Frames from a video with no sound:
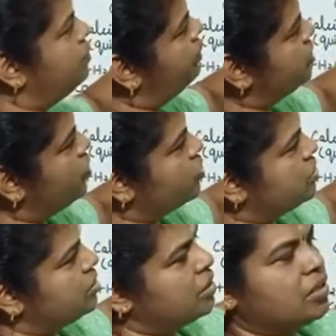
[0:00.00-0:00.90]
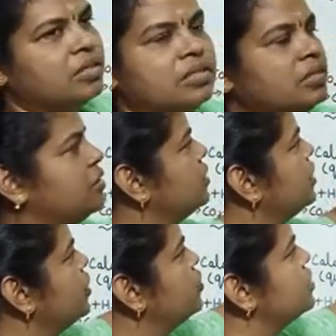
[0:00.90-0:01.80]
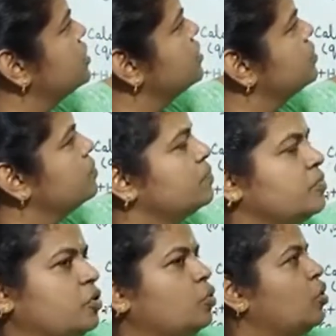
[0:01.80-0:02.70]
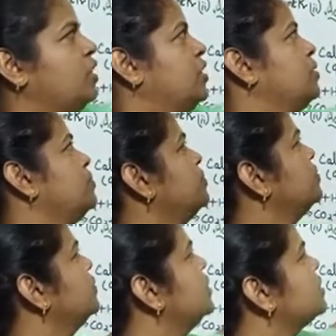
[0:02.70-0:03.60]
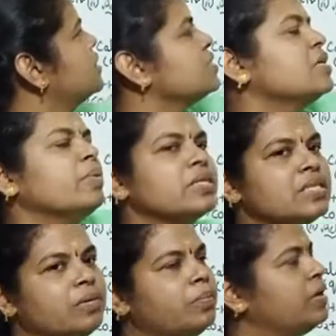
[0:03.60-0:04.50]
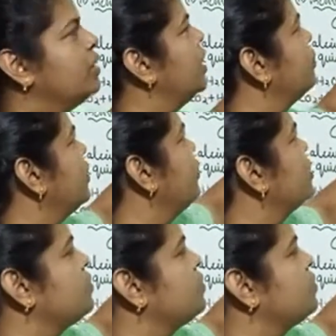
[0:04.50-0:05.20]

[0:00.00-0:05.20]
plus oxygen gives water. This is some example. I am giving some